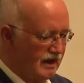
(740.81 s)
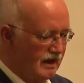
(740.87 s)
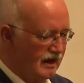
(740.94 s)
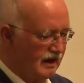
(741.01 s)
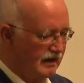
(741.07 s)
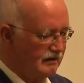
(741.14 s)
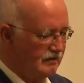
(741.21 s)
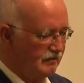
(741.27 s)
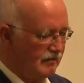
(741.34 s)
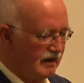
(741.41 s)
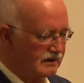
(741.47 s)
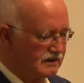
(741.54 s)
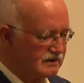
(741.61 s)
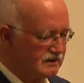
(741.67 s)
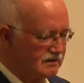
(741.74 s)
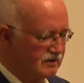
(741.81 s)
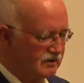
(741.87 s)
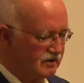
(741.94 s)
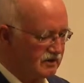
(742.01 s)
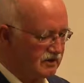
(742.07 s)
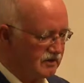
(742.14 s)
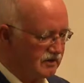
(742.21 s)
hadn't
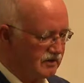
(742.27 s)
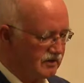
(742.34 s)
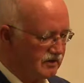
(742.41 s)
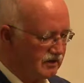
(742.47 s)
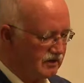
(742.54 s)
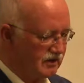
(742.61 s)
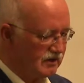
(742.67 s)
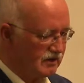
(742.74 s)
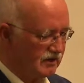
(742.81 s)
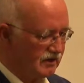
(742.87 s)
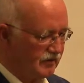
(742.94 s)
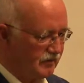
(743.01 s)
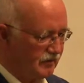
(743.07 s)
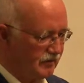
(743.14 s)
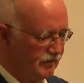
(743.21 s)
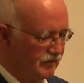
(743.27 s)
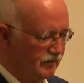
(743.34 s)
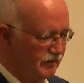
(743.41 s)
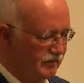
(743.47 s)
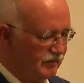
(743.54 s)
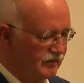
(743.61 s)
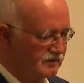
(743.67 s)
mastered um,
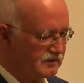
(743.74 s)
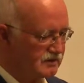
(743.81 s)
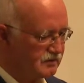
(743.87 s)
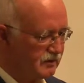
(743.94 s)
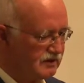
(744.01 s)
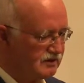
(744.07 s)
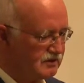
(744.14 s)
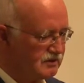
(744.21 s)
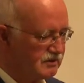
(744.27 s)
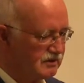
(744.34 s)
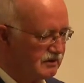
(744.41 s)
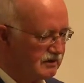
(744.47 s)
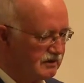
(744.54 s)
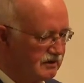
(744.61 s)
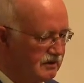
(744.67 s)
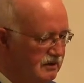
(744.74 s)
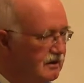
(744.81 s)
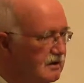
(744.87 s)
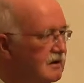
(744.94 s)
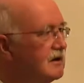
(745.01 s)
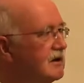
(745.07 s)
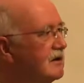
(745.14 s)
the switch,
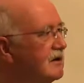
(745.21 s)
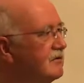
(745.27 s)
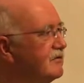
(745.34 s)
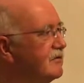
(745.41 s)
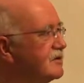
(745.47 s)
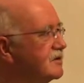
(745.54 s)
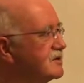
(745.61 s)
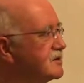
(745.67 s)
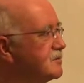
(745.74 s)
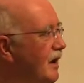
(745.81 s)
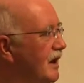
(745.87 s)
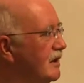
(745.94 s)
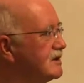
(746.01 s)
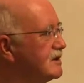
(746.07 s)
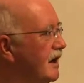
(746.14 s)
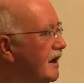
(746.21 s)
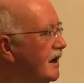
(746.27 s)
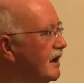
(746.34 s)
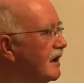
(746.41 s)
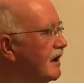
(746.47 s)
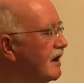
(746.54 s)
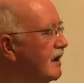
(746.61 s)
for spell
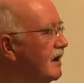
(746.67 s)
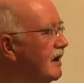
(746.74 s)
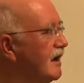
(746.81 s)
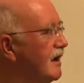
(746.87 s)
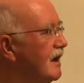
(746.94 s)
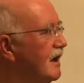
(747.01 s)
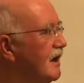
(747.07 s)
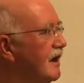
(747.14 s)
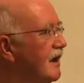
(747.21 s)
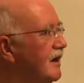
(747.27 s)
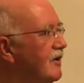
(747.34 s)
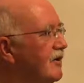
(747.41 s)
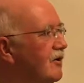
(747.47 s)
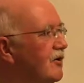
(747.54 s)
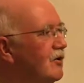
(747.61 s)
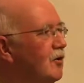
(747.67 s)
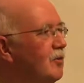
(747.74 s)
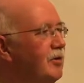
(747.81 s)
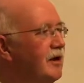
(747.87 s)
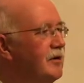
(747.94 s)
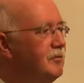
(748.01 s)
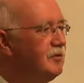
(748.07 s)
check, and her whole
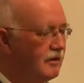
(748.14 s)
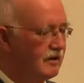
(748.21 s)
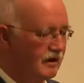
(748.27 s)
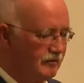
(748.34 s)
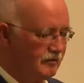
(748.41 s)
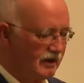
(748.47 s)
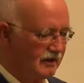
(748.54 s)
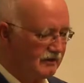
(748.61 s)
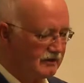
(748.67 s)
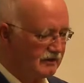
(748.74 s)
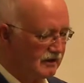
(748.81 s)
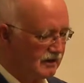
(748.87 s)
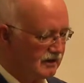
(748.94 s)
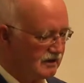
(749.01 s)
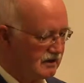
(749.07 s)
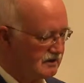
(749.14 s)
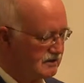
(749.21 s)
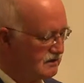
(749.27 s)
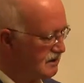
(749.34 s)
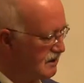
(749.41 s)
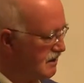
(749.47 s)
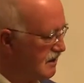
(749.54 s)
paper came out
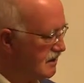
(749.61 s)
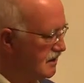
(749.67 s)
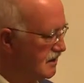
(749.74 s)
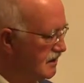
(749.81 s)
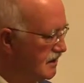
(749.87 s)
as uh,